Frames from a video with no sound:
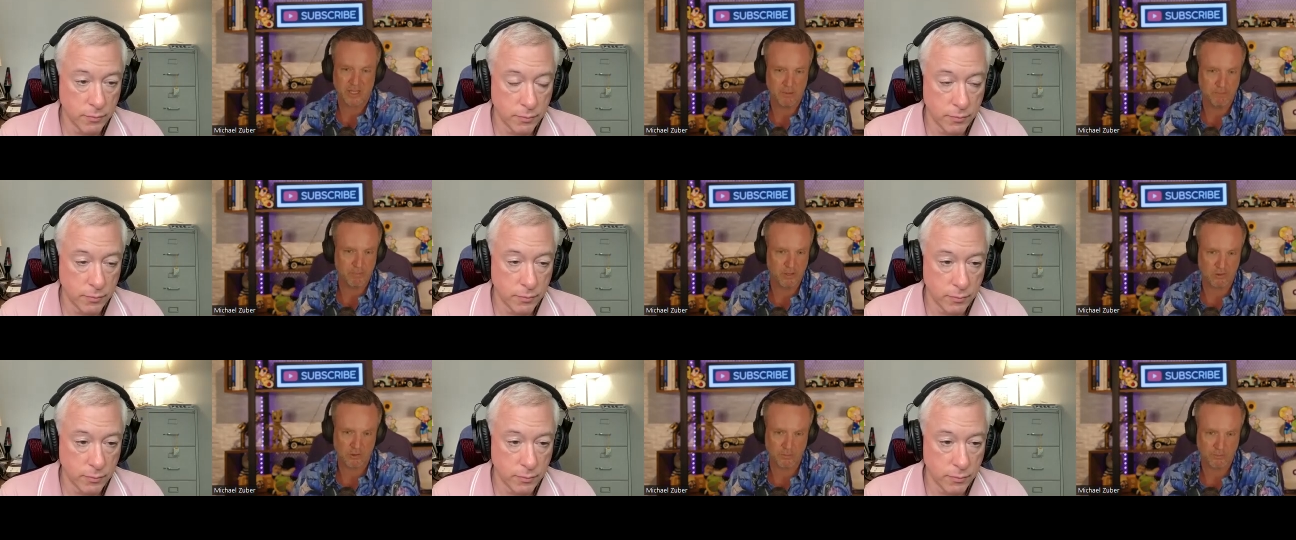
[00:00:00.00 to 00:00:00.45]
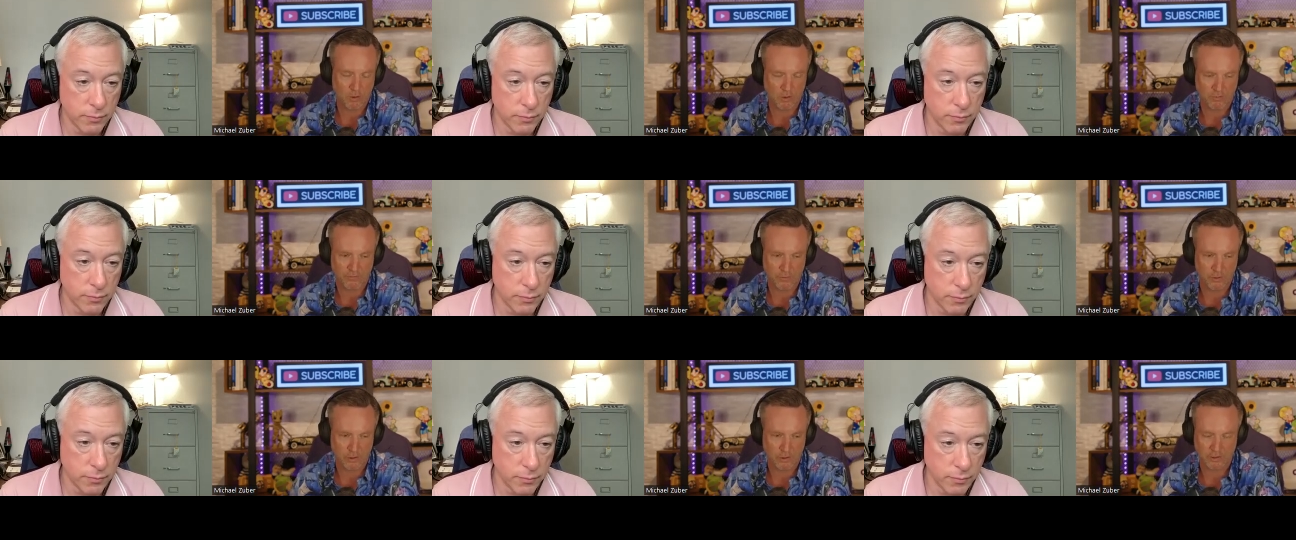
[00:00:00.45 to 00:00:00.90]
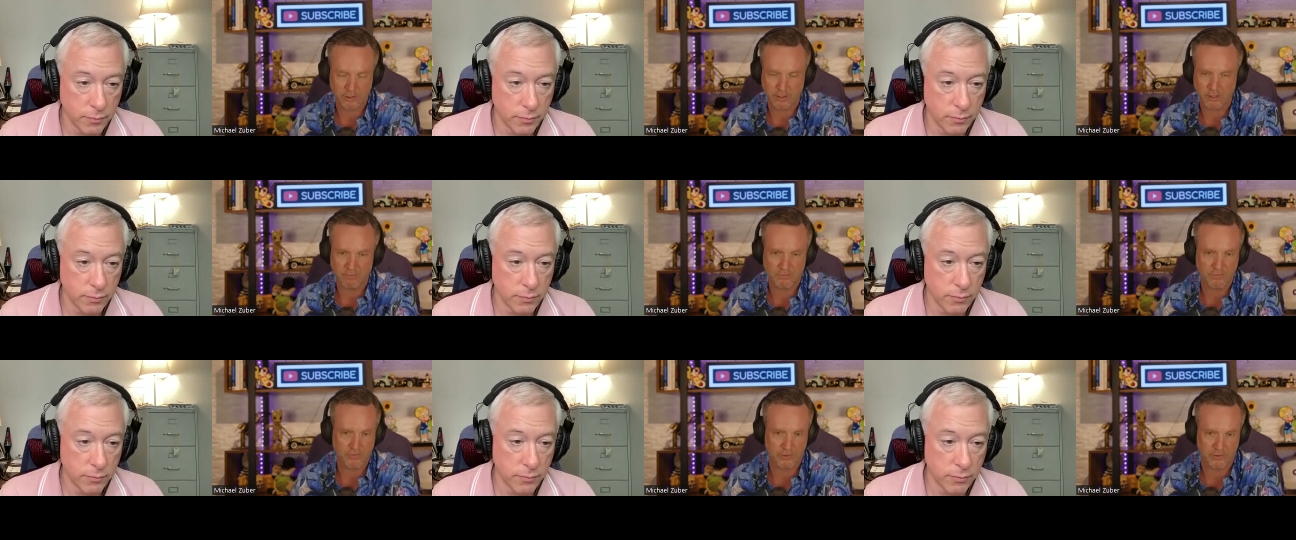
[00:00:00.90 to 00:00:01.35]
Speaker 1: He built a
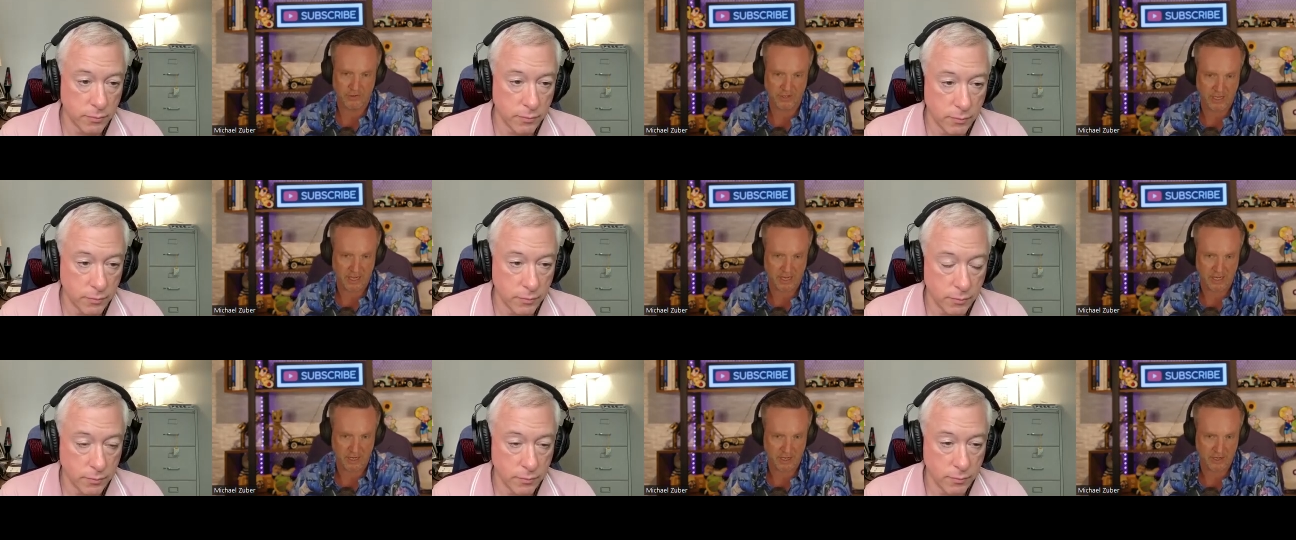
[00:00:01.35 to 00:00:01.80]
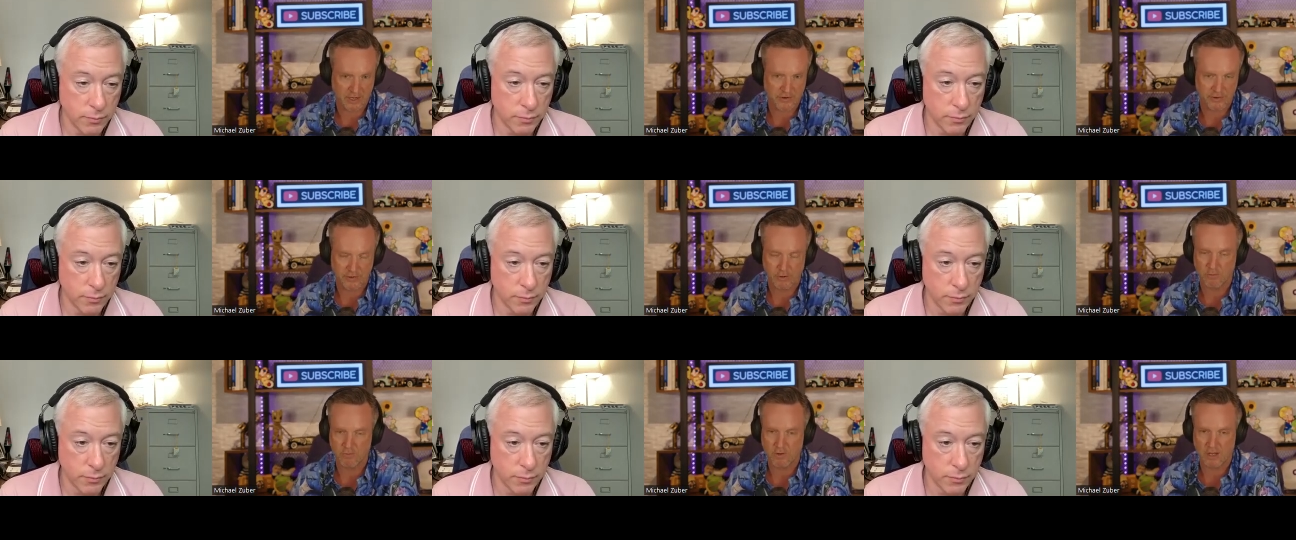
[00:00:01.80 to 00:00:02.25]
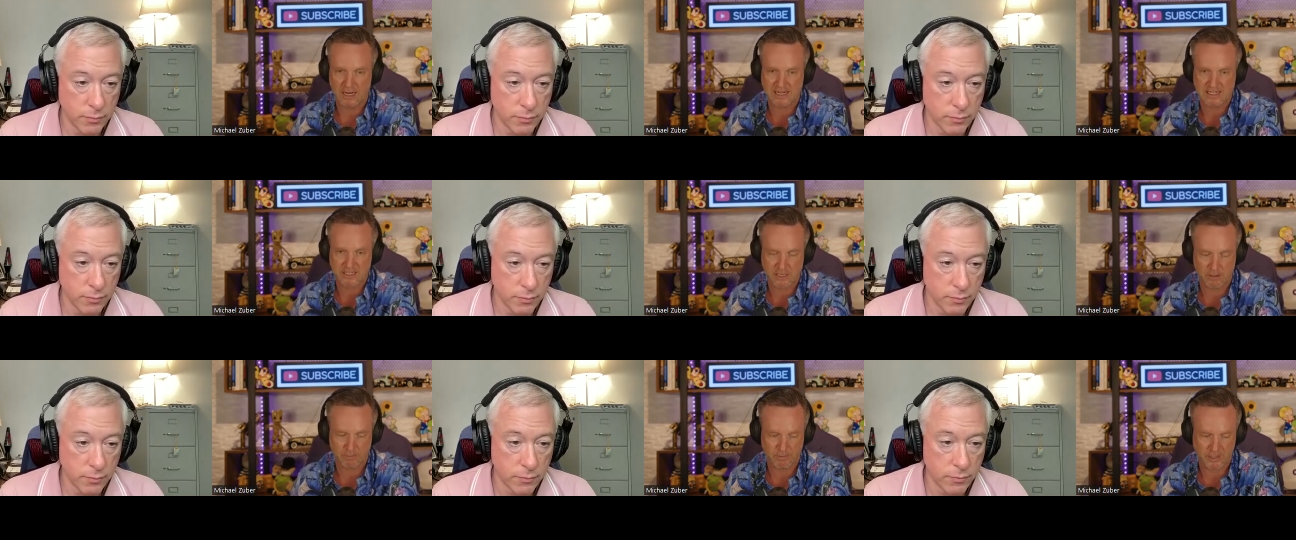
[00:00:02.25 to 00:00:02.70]
portfolio of 3,800 over the
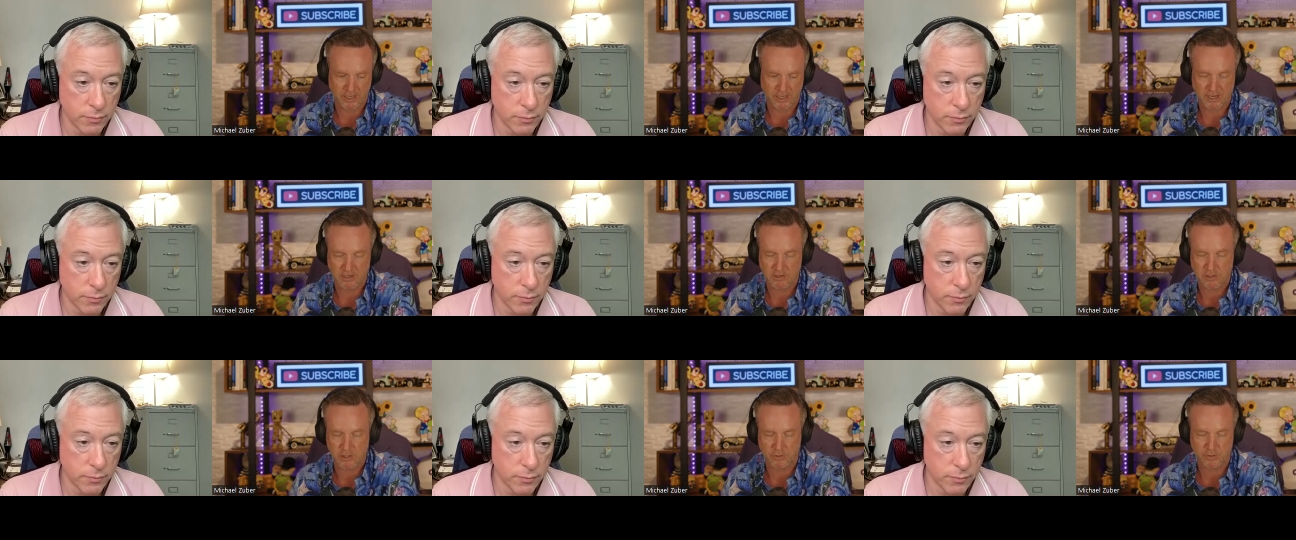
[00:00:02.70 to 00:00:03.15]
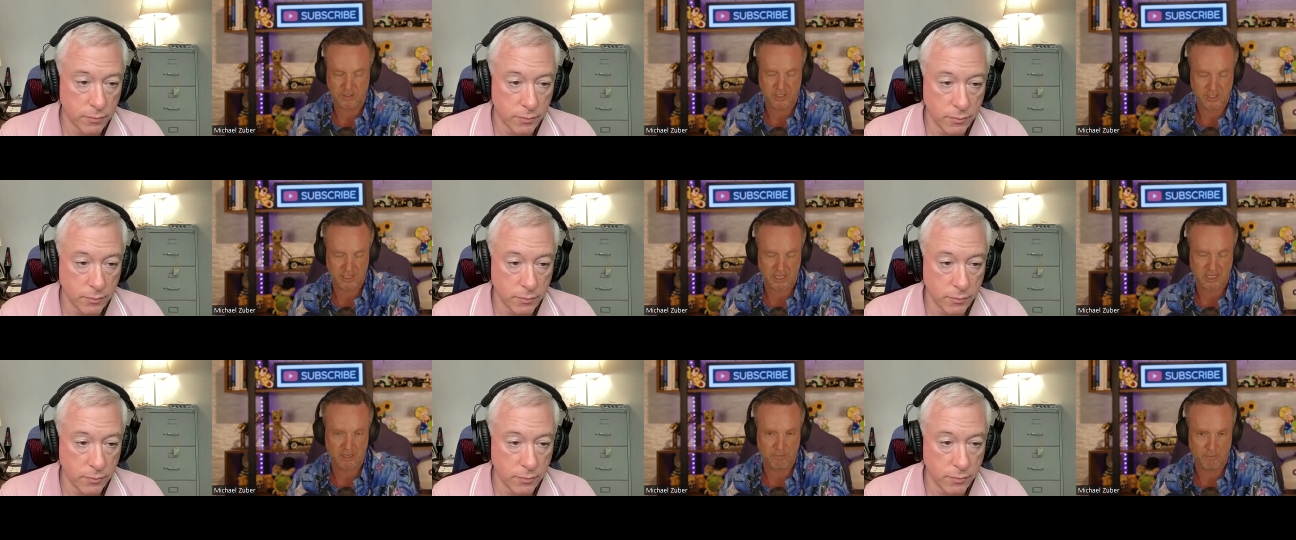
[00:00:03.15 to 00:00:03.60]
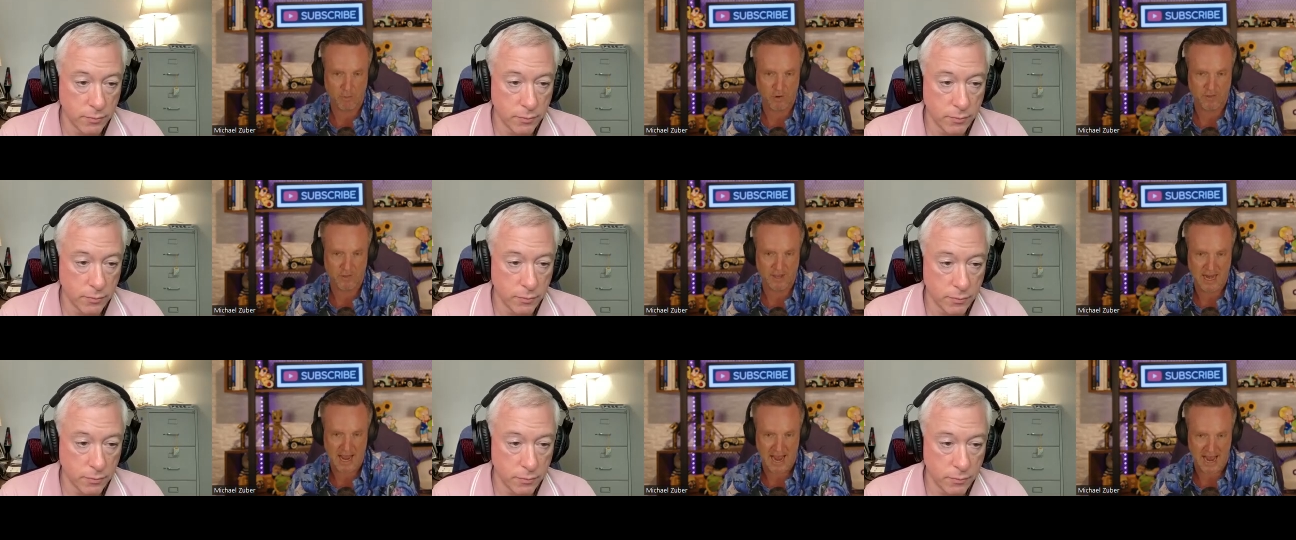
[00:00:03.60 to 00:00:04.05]
last couple of years, so he's selling
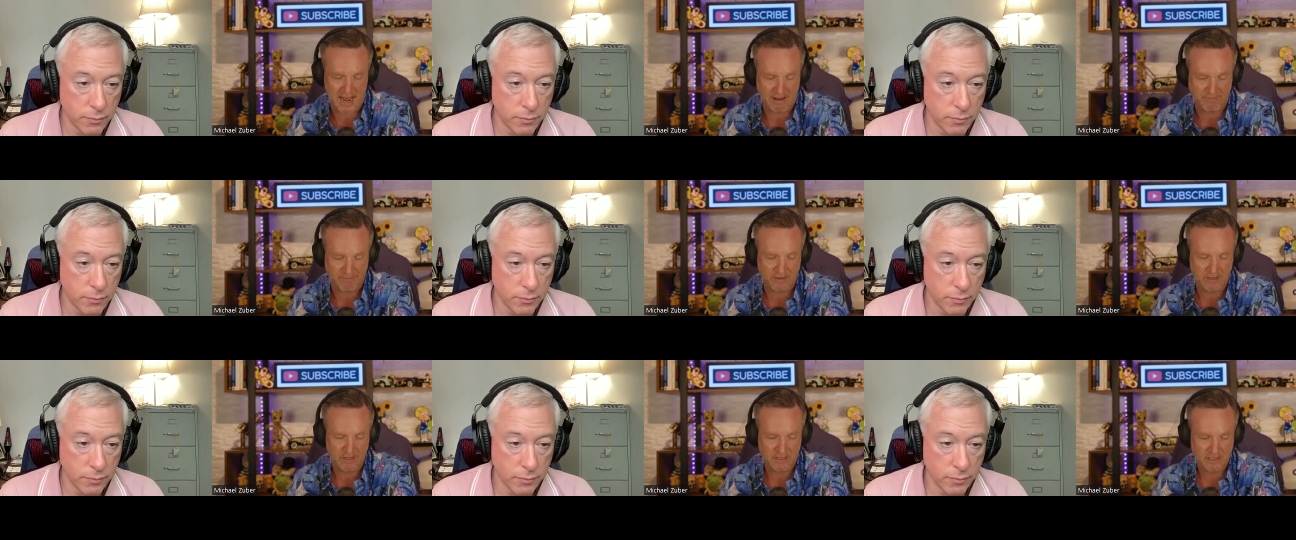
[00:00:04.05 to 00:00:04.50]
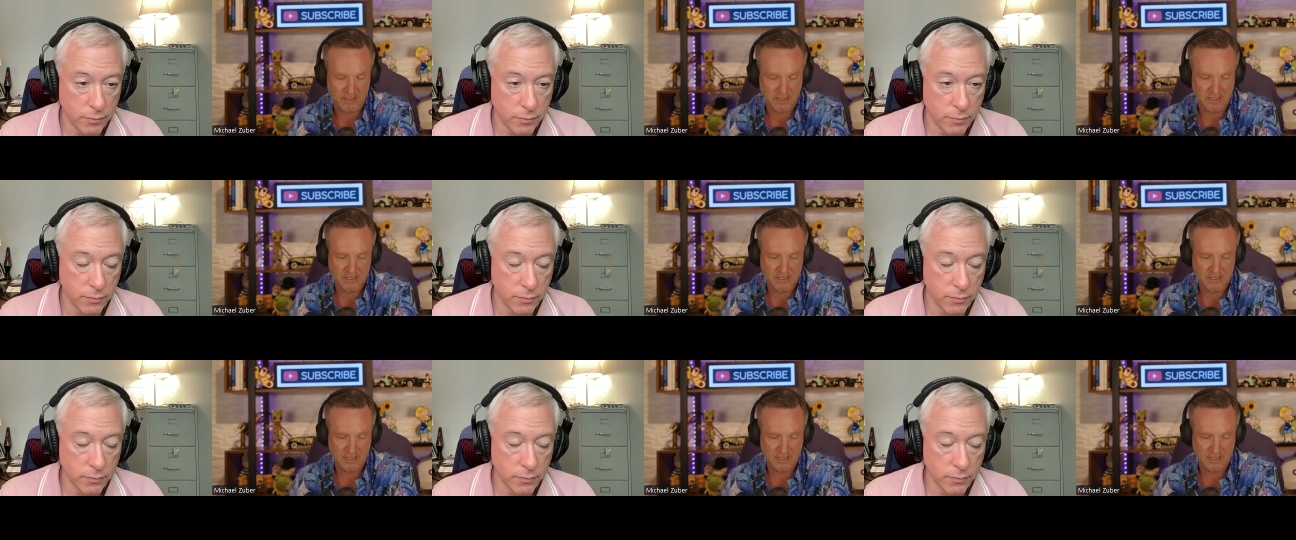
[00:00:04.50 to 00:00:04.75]
more than half.